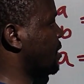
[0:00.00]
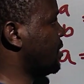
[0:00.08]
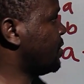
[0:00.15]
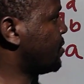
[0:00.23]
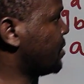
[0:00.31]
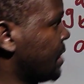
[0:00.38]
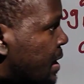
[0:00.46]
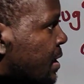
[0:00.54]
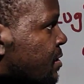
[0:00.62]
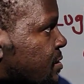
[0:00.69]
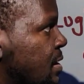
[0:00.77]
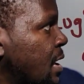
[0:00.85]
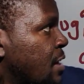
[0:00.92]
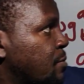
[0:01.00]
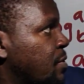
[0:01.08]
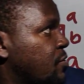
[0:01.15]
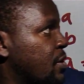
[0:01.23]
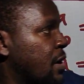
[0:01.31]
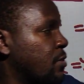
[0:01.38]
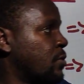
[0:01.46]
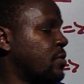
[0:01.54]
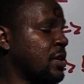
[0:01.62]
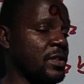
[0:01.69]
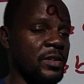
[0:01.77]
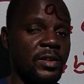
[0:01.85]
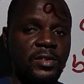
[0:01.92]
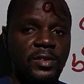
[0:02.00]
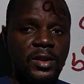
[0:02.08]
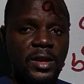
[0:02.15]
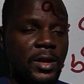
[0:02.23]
It's 9. I can say I may try to change it.